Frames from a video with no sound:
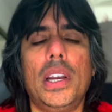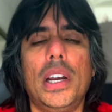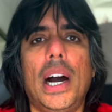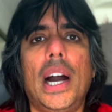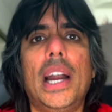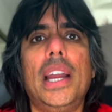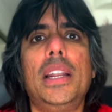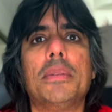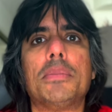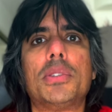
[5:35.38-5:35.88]

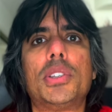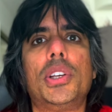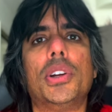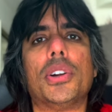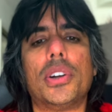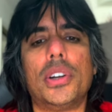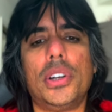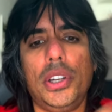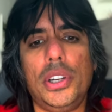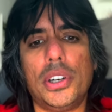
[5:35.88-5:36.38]
items,
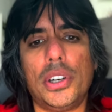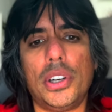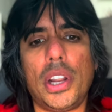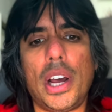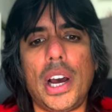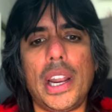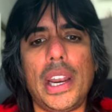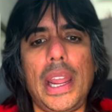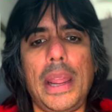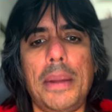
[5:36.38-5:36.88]
you're
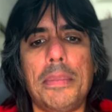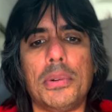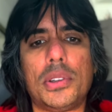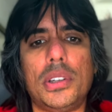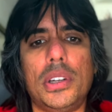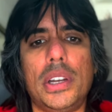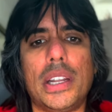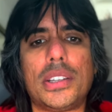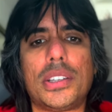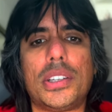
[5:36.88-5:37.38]
not able to
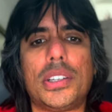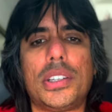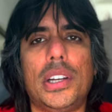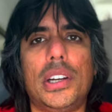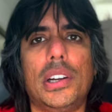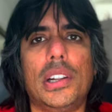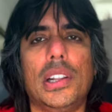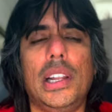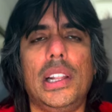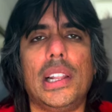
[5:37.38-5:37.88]

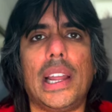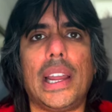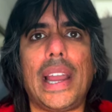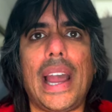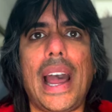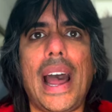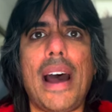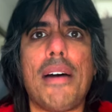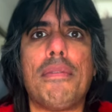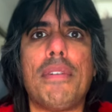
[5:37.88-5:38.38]
necessarily like
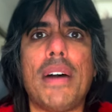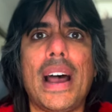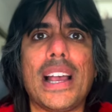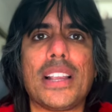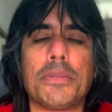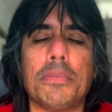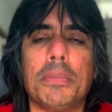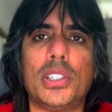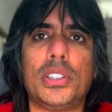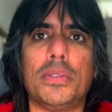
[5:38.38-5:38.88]
have
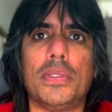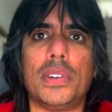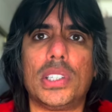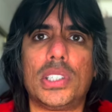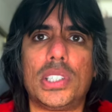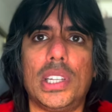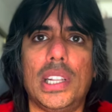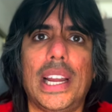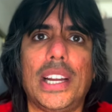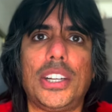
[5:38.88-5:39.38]
as much of a
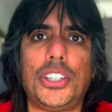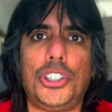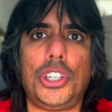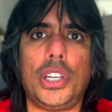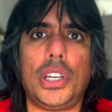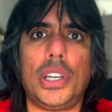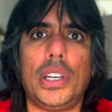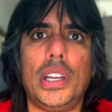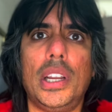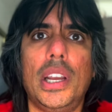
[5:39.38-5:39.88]

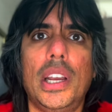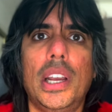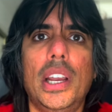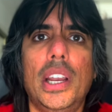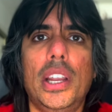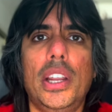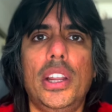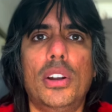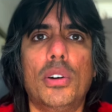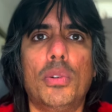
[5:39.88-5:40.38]
selection,
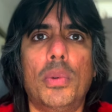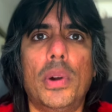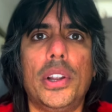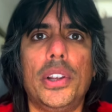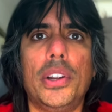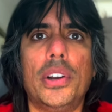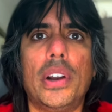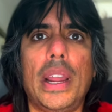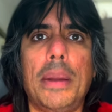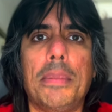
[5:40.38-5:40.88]
where
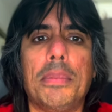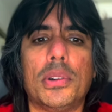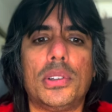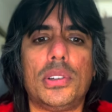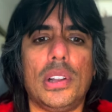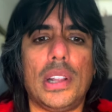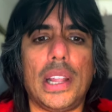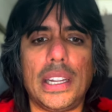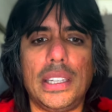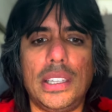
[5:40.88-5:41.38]
you're able
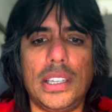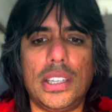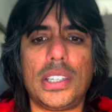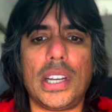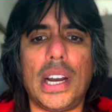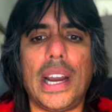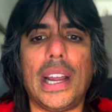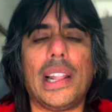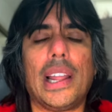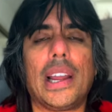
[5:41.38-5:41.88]
to like
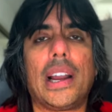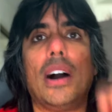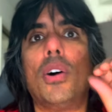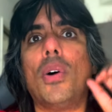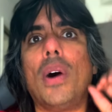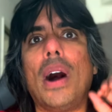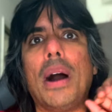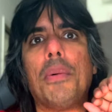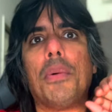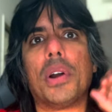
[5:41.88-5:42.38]
decide like, oh,
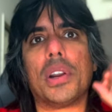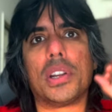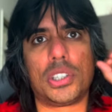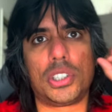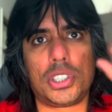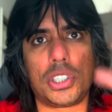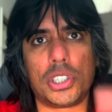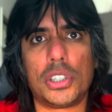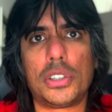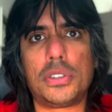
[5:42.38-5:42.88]
I want to
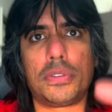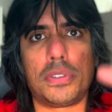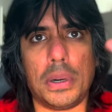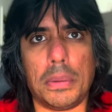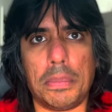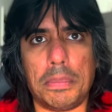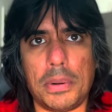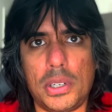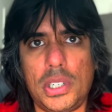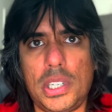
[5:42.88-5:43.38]
search for a
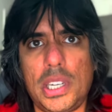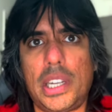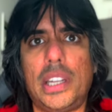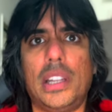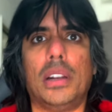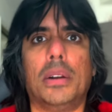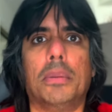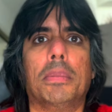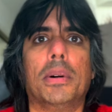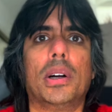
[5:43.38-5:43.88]

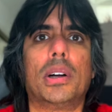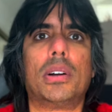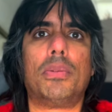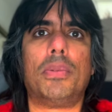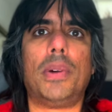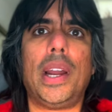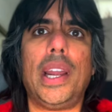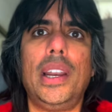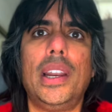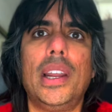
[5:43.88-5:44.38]
particular book,
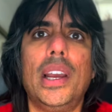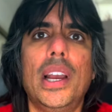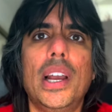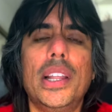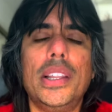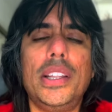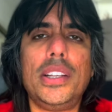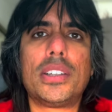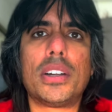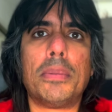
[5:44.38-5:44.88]
right?
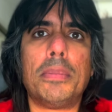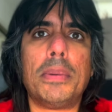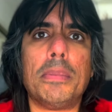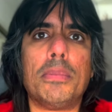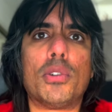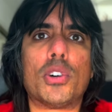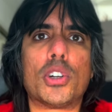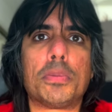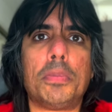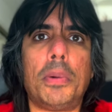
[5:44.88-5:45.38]
These are a bit
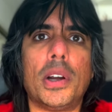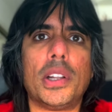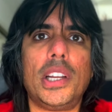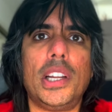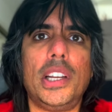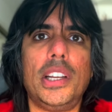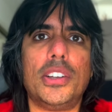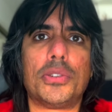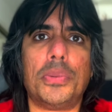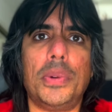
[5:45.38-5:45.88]
more
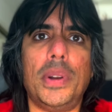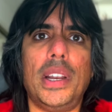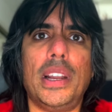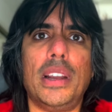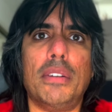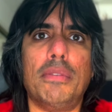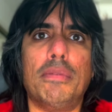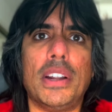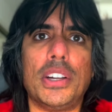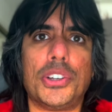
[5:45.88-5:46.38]
spontaneous reading,
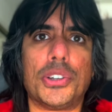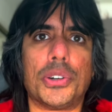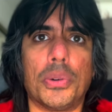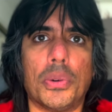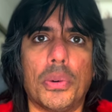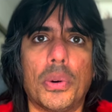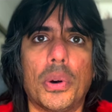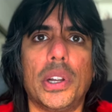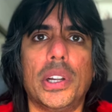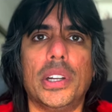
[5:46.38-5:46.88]
adventure
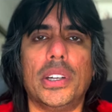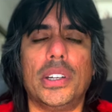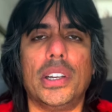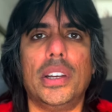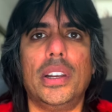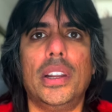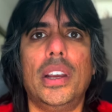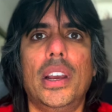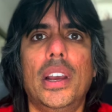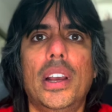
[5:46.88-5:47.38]

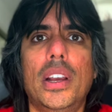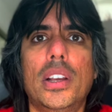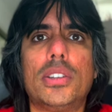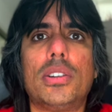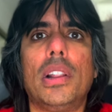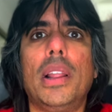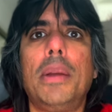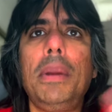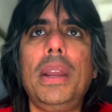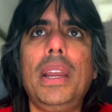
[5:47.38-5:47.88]
oriented. So
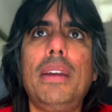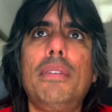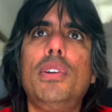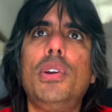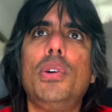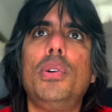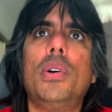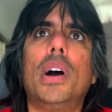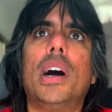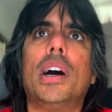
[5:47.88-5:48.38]
let me give
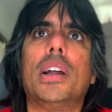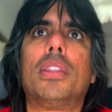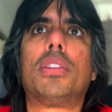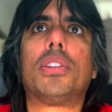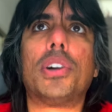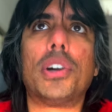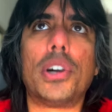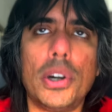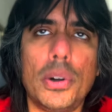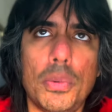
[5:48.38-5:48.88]
you a
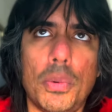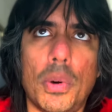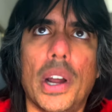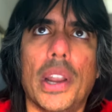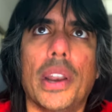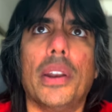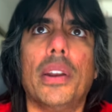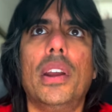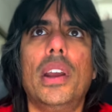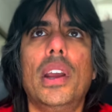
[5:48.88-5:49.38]
third
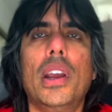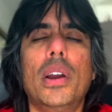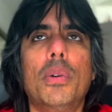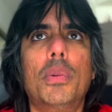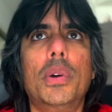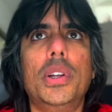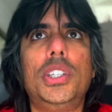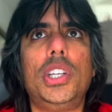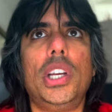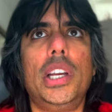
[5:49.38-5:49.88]
one,
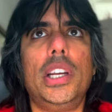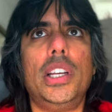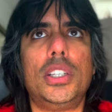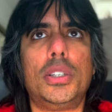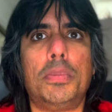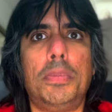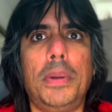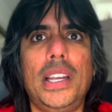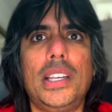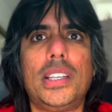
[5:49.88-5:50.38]
which
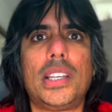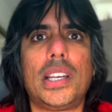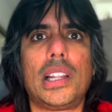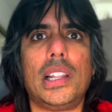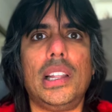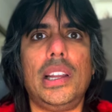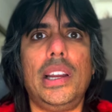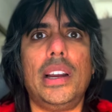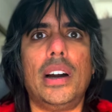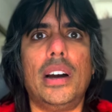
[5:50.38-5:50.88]
is
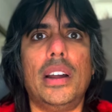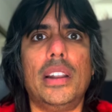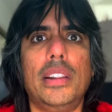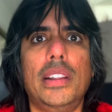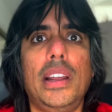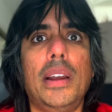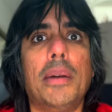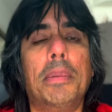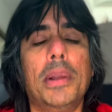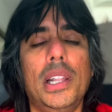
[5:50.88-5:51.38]
basically
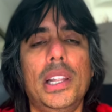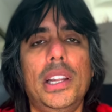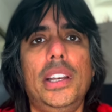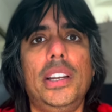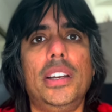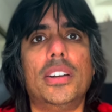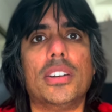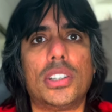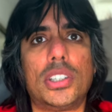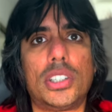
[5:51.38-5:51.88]
the
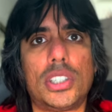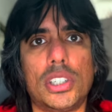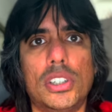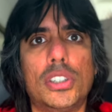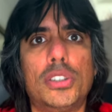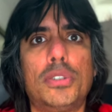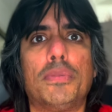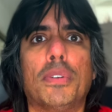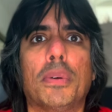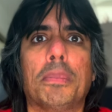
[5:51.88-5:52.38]
ability to
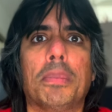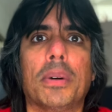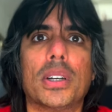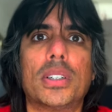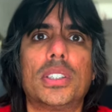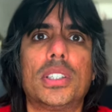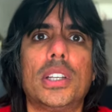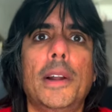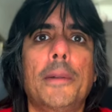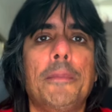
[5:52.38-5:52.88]
search for
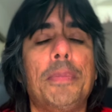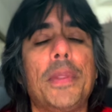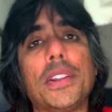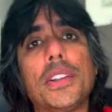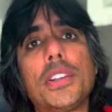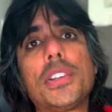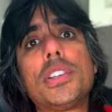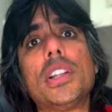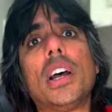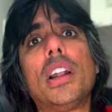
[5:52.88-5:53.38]
books. Now,
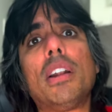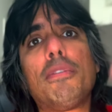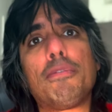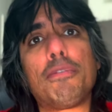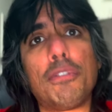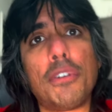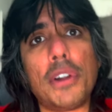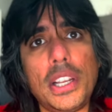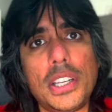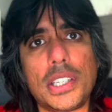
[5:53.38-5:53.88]
this is not a
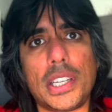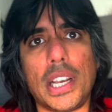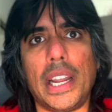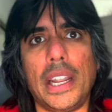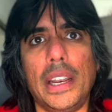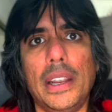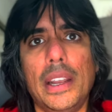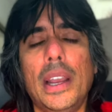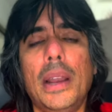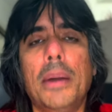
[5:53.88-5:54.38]
free
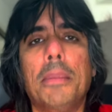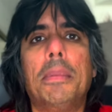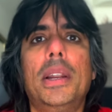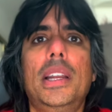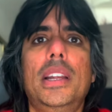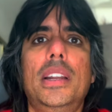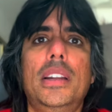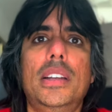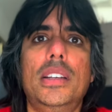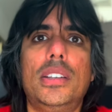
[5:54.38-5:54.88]
site, but
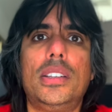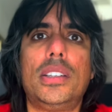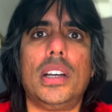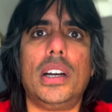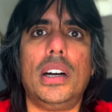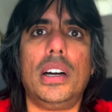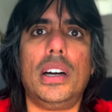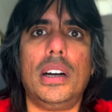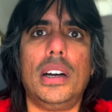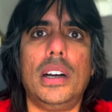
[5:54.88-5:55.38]
it is
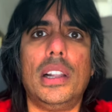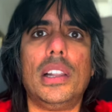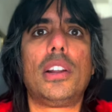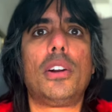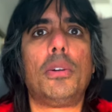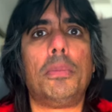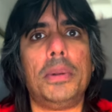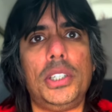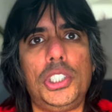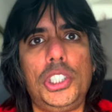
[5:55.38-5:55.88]
a
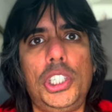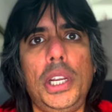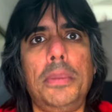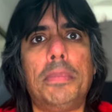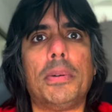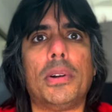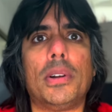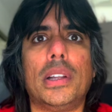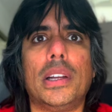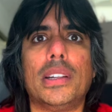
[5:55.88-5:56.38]
little bit
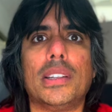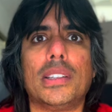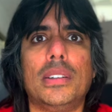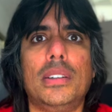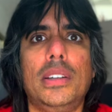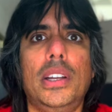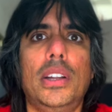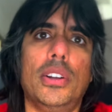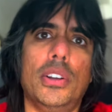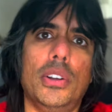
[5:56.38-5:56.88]
cheaper than
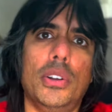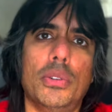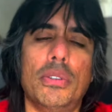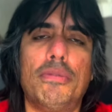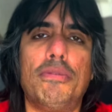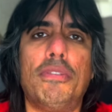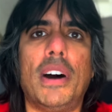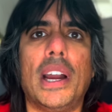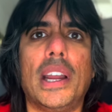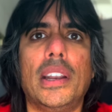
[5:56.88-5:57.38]
you would
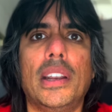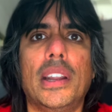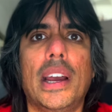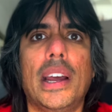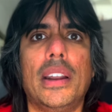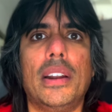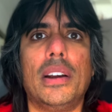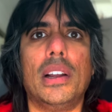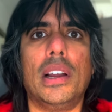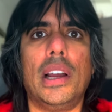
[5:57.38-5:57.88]
find
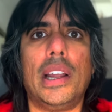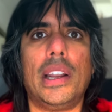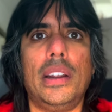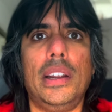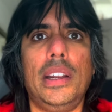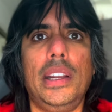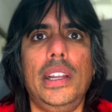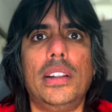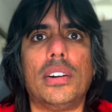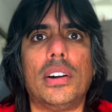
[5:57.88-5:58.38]
at
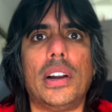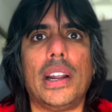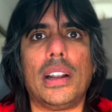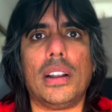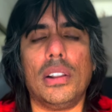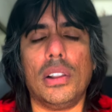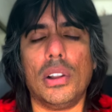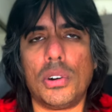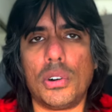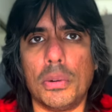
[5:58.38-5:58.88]
either at a
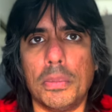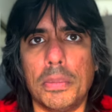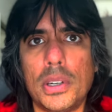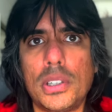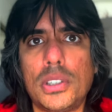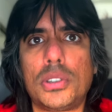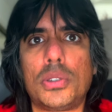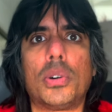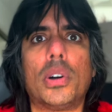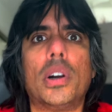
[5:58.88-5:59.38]
local
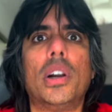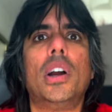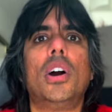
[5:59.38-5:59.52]
bookstore